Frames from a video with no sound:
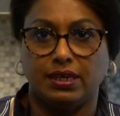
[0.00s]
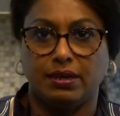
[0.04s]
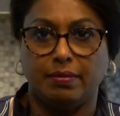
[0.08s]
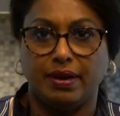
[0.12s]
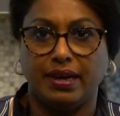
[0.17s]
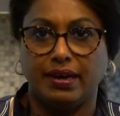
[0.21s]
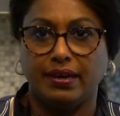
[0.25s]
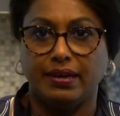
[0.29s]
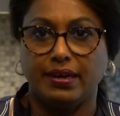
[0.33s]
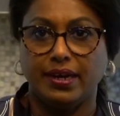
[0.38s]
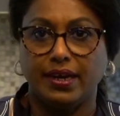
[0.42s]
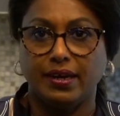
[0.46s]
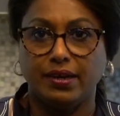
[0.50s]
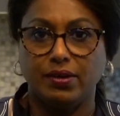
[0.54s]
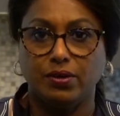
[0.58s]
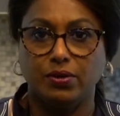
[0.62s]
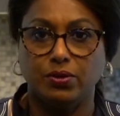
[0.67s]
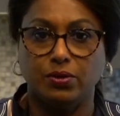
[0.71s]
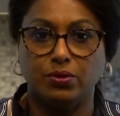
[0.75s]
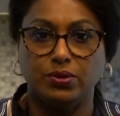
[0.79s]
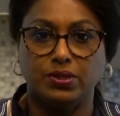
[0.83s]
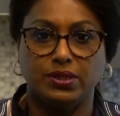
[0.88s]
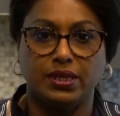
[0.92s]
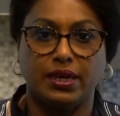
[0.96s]
Amanda,
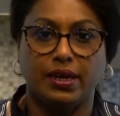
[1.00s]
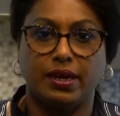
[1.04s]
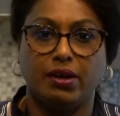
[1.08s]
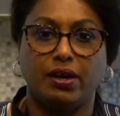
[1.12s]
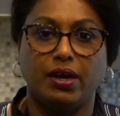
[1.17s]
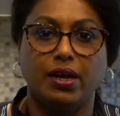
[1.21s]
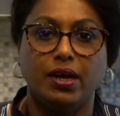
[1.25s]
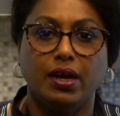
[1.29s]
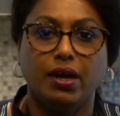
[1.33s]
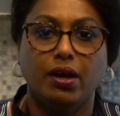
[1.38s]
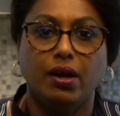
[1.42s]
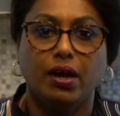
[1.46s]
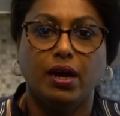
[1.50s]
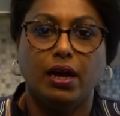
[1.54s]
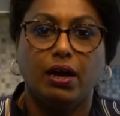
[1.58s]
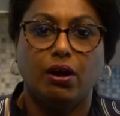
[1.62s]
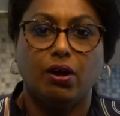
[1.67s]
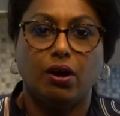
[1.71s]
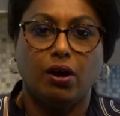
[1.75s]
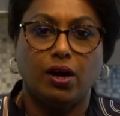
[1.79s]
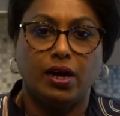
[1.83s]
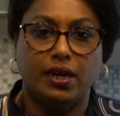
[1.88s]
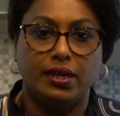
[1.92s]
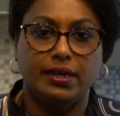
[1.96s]
who's our
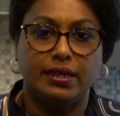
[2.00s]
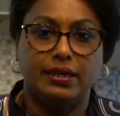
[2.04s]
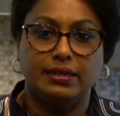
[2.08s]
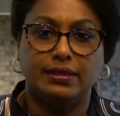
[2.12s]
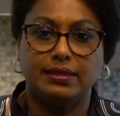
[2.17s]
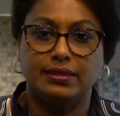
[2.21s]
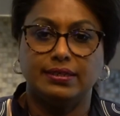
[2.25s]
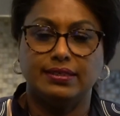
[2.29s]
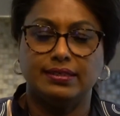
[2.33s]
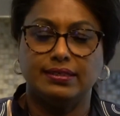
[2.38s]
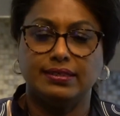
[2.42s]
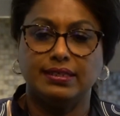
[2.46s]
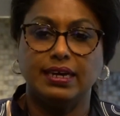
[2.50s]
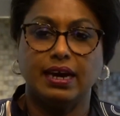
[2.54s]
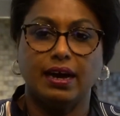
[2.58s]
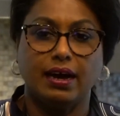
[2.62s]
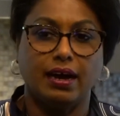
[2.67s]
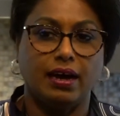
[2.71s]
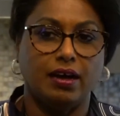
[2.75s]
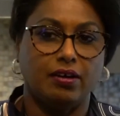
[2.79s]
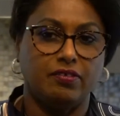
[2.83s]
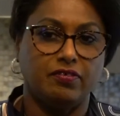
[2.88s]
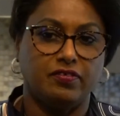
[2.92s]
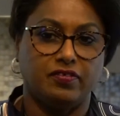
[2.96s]
on
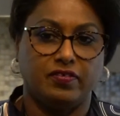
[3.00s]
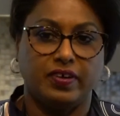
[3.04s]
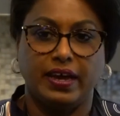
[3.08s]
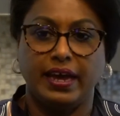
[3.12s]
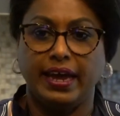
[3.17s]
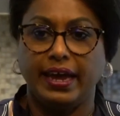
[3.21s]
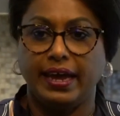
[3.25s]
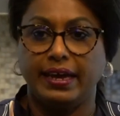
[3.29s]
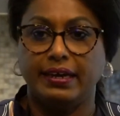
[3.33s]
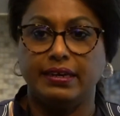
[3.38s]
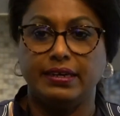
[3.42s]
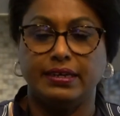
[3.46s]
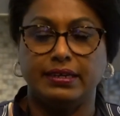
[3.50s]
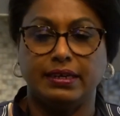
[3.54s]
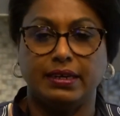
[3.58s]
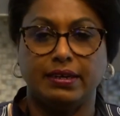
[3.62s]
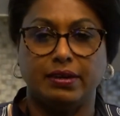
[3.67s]
staff head